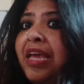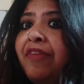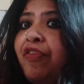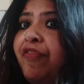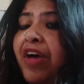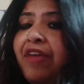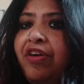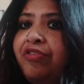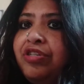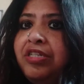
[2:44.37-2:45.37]
for
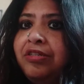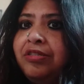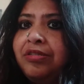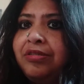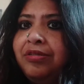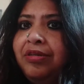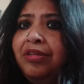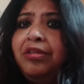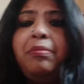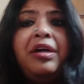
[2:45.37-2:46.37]
500 years.
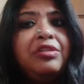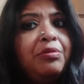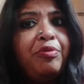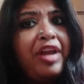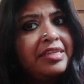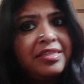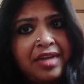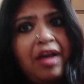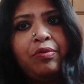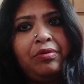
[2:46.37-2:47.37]
The mother breaks
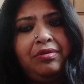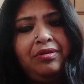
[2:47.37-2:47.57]
down.